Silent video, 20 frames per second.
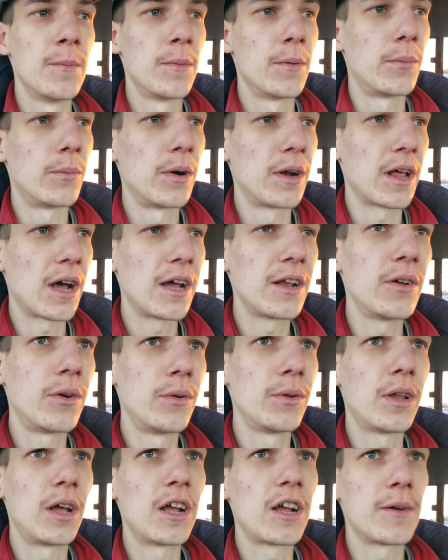What I
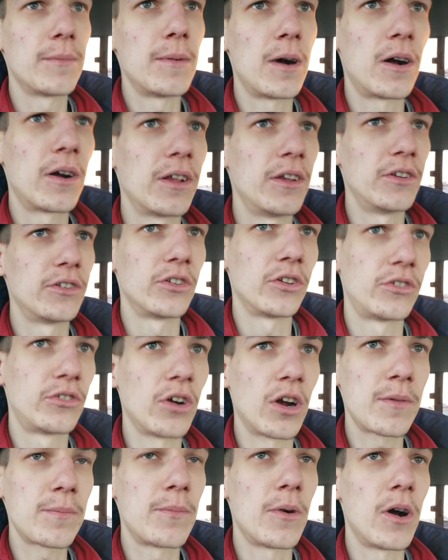don't like about it is the
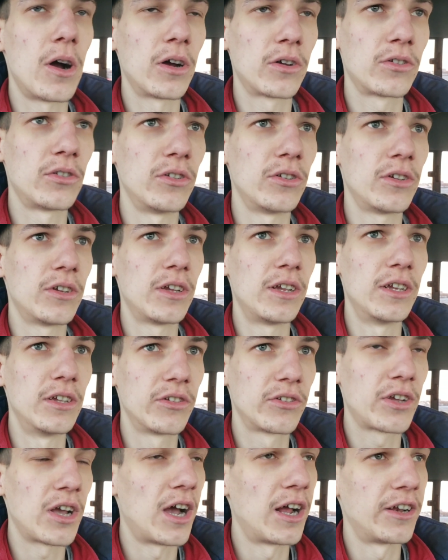truck box
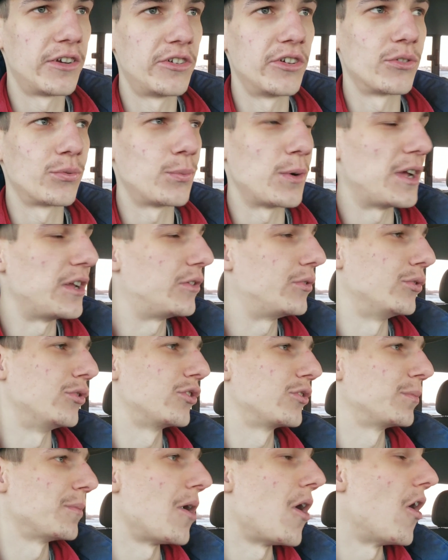is kind of just way too
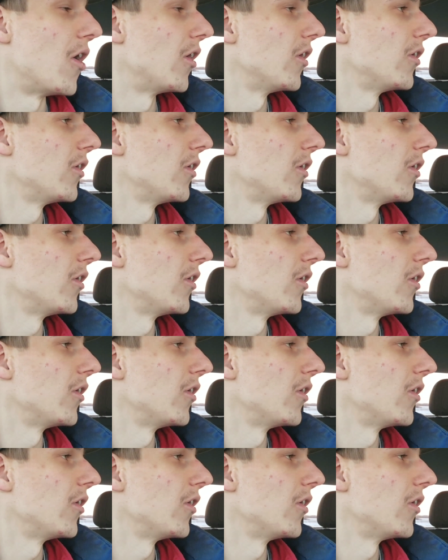small.